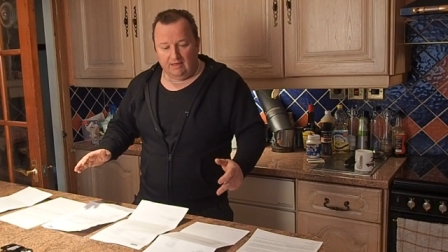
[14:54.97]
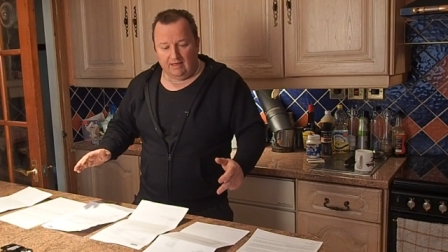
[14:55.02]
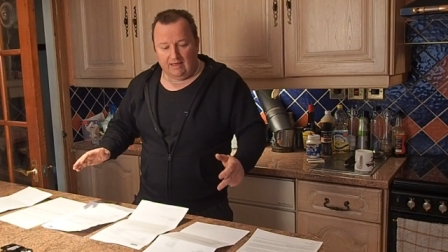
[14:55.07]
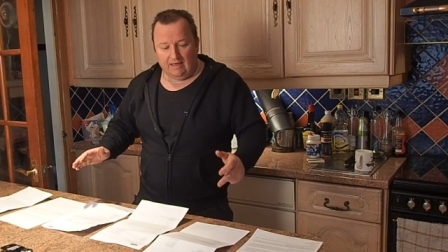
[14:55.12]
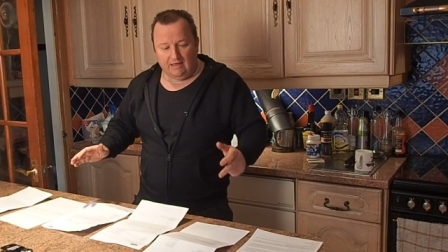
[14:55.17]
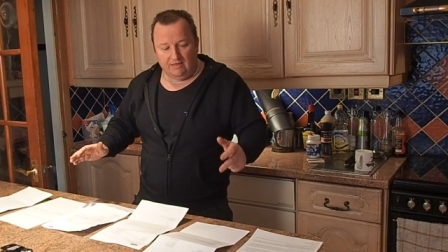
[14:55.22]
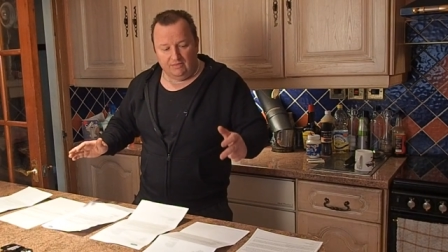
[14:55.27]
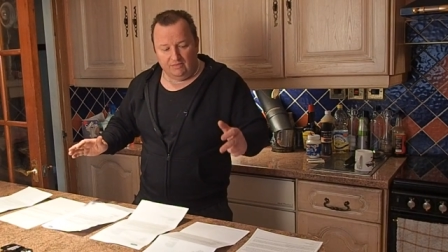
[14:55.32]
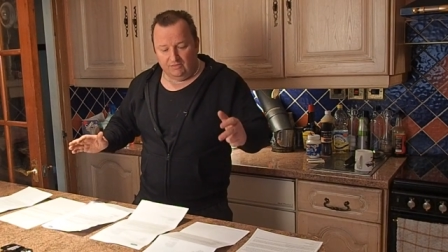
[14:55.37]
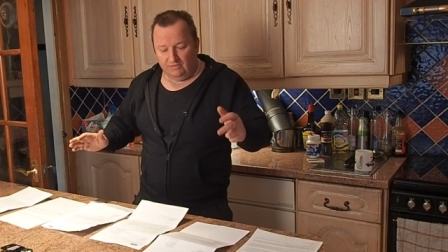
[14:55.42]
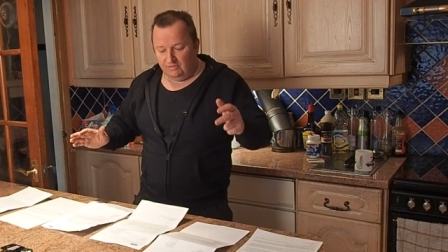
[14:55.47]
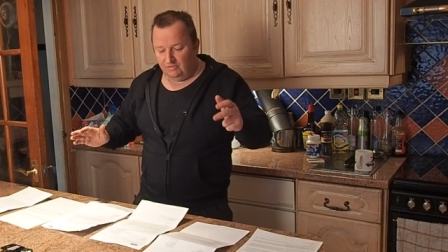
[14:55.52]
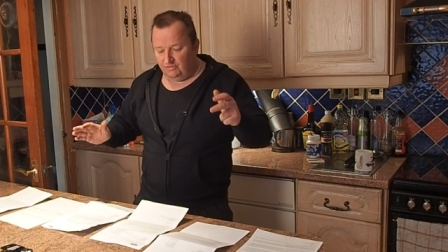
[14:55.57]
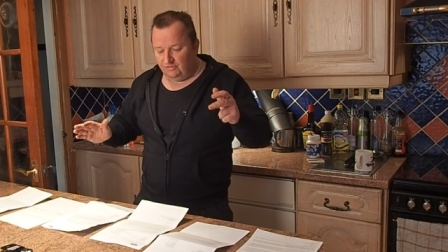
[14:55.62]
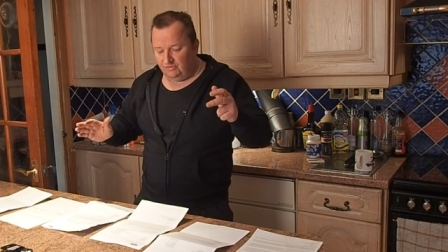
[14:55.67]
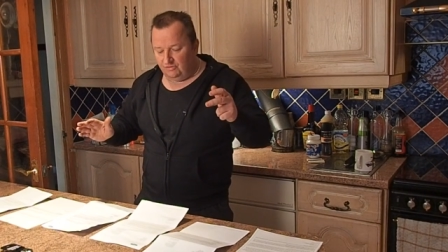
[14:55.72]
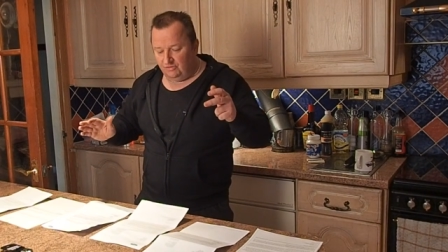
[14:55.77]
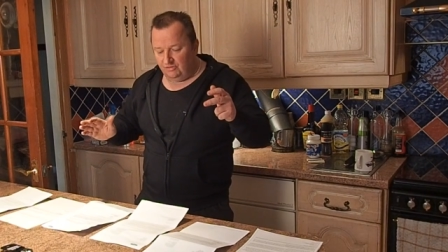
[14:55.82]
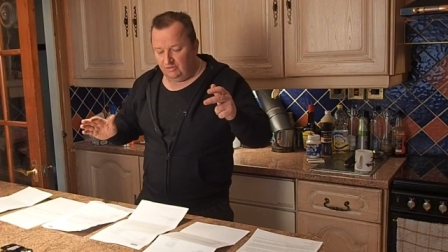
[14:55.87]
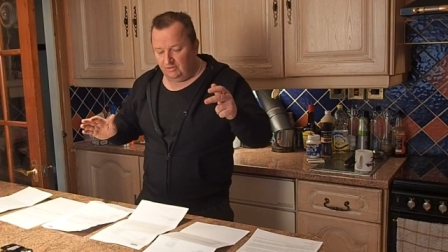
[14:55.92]
and
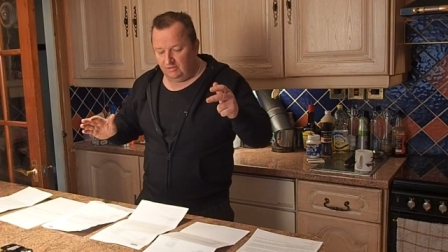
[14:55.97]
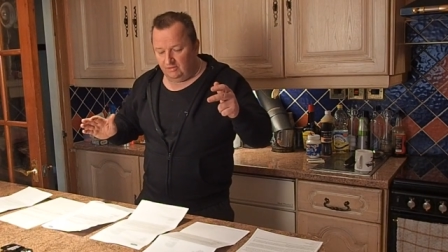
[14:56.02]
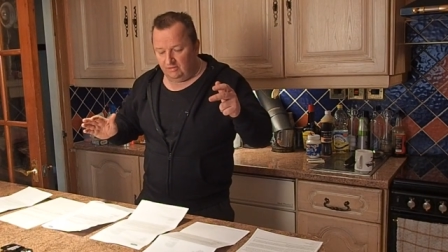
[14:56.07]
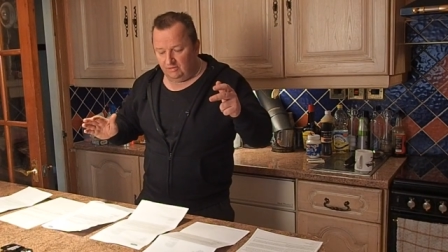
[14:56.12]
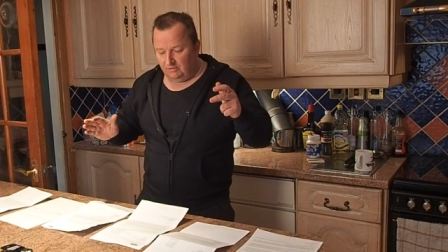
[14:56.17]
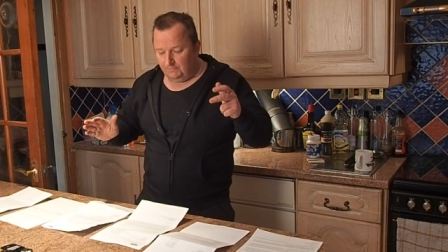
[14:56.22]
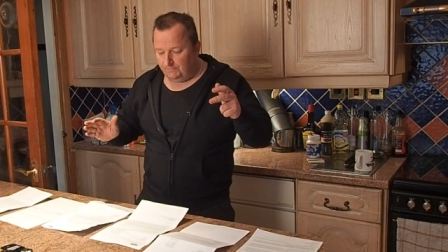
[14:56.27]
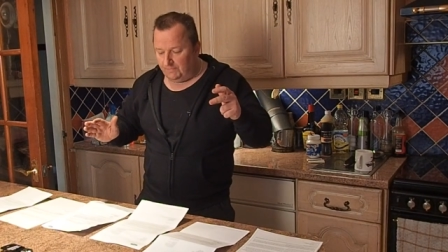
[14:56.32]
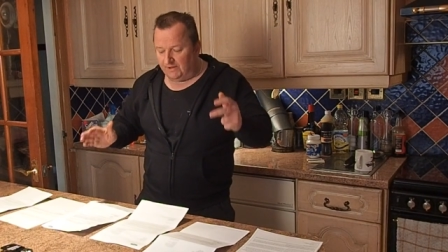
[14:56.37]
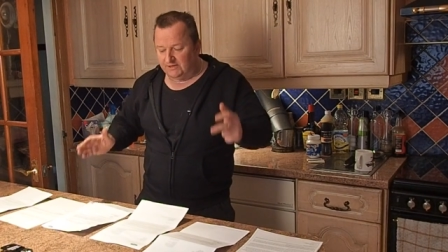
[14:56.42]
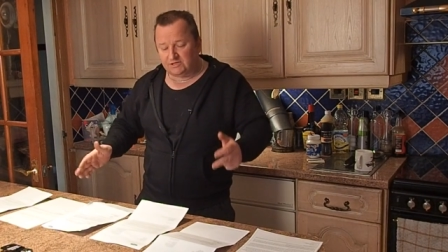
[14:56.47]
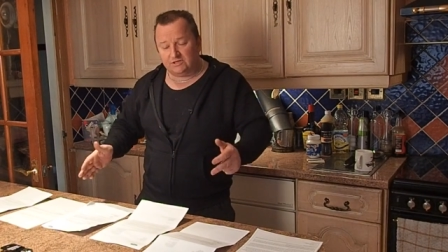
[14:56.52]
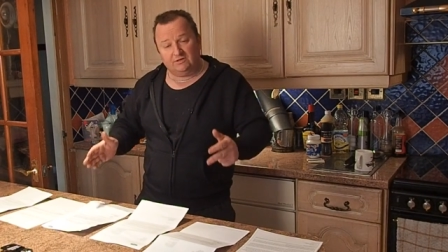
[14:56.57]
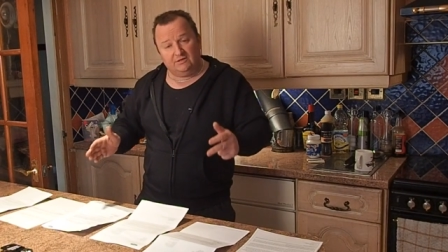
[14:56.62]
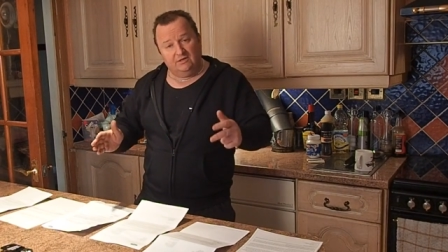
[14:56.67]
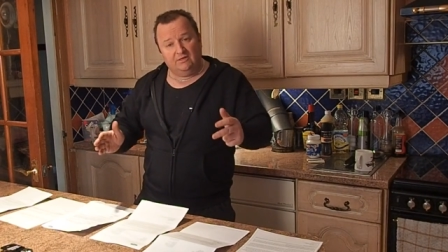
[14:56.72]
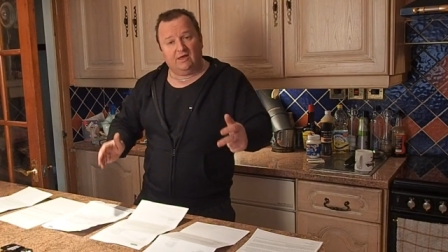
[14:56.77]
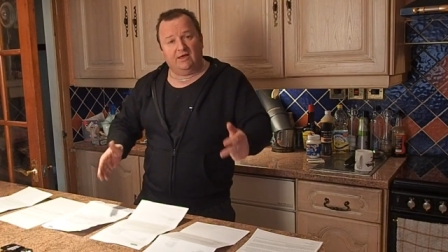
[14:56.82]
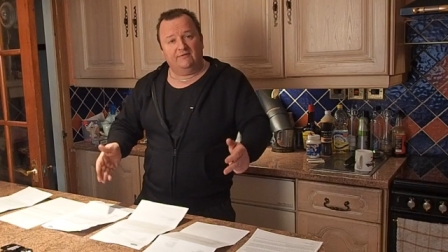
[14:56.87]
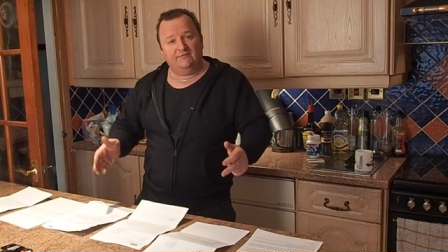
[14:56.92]

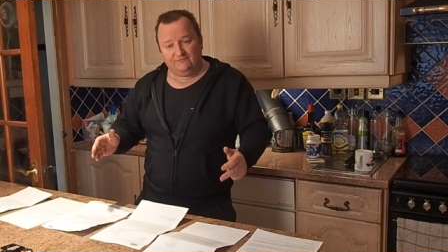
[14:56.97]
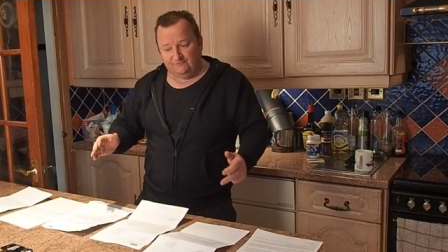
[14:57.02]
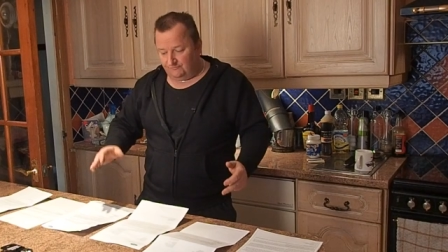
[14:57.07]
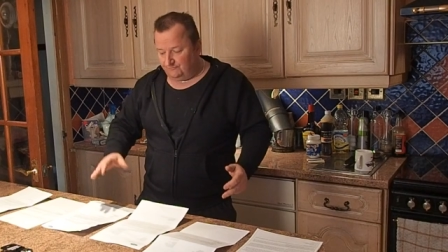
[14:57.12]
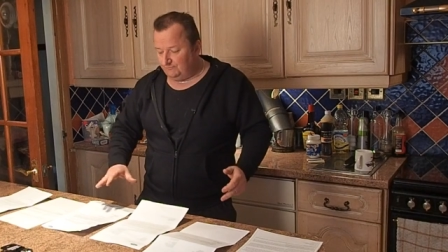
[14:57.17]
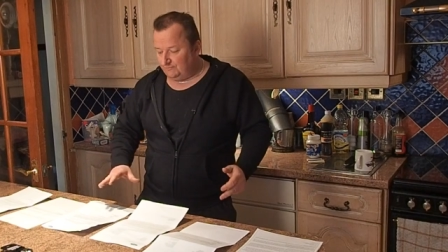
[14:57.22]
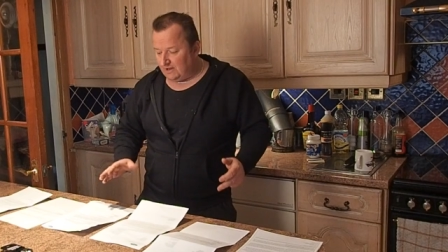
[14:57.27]
basically they've